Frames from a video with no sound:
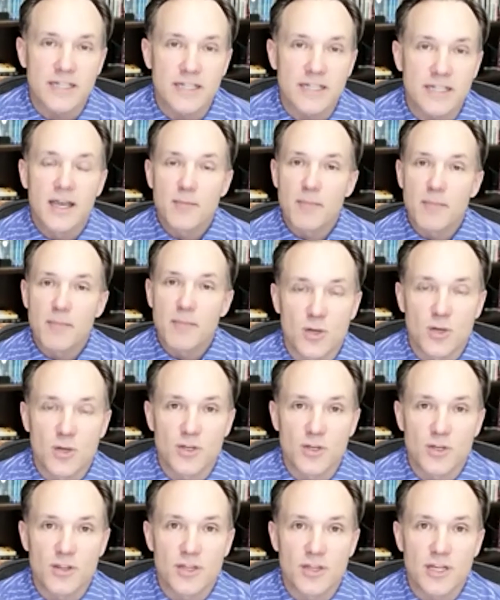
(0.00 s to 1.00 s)
man, when you
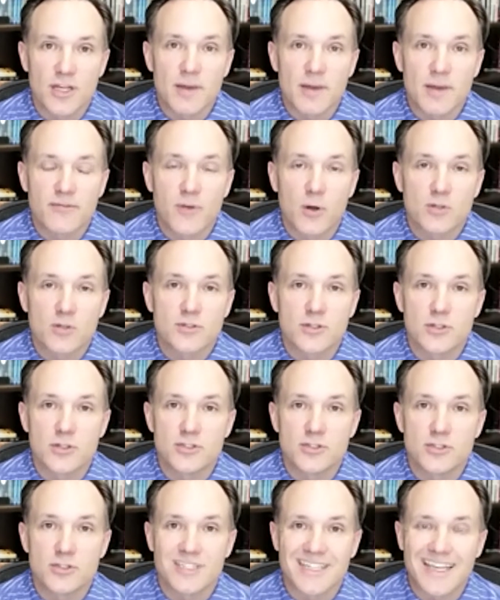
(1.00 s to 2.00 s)
think about folks that are
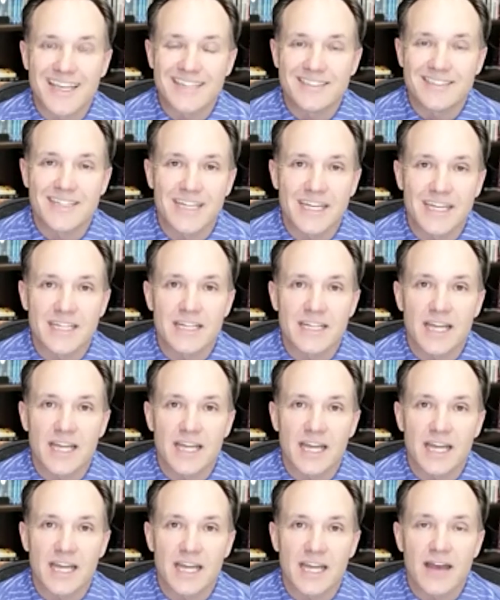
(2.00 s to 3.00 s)
just killing it and
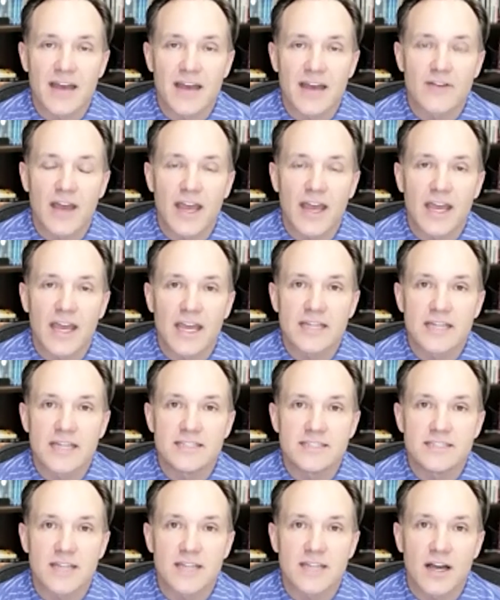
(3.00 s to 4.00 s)
have a
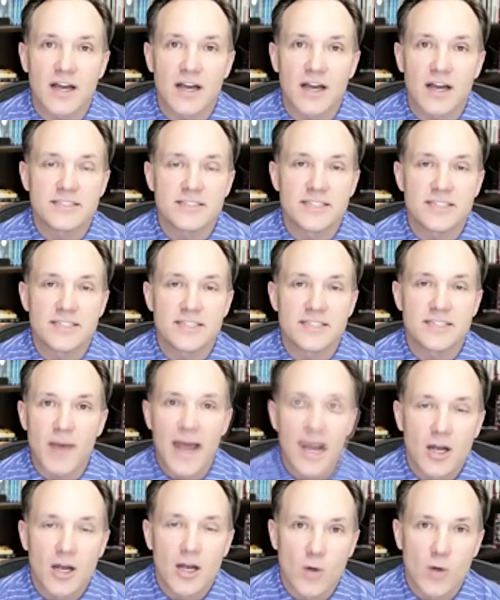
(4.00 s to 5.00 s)
ton to give back,
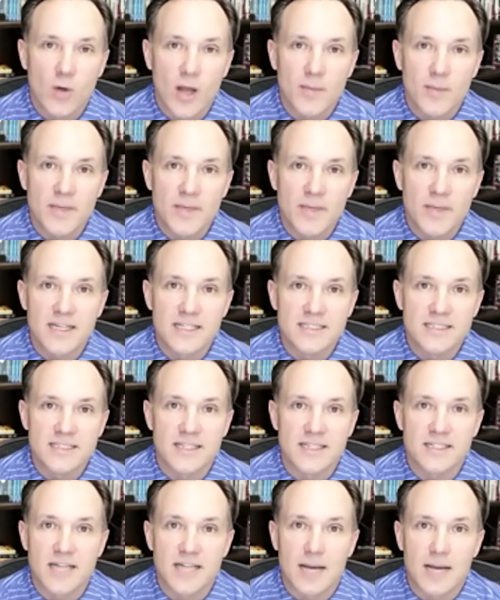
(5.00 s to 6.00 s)
Robbie is at the
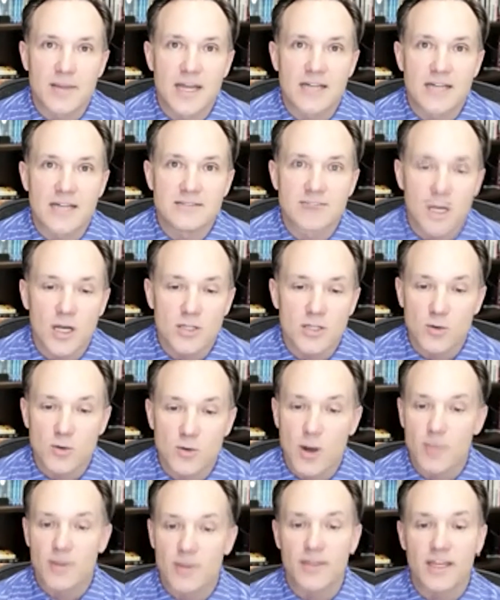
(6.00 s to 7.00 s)
top of that list. So Robbie,
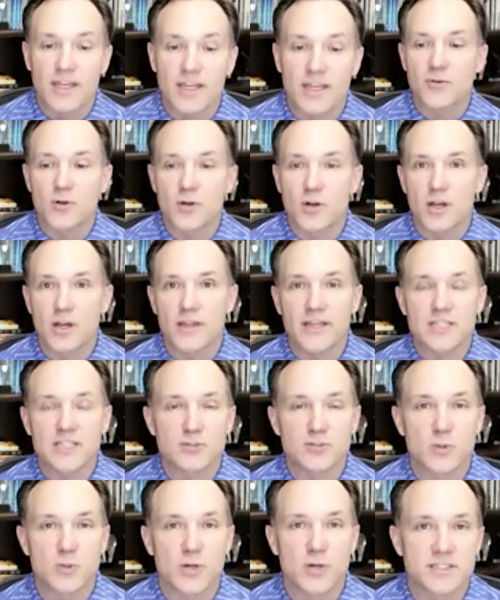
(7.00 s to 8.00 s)
thank you for, thanks for
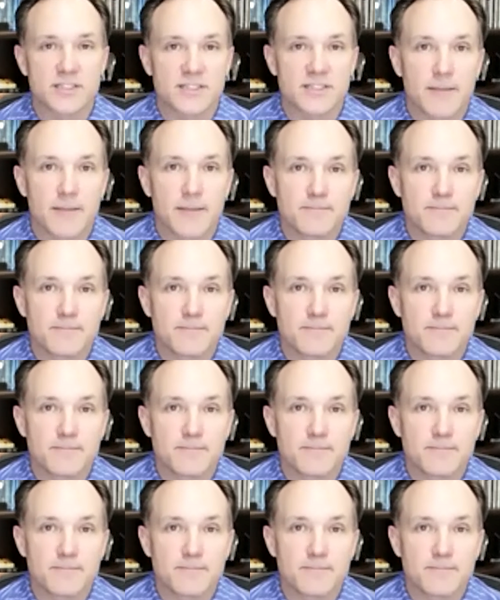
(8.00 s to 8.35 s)
joining us today.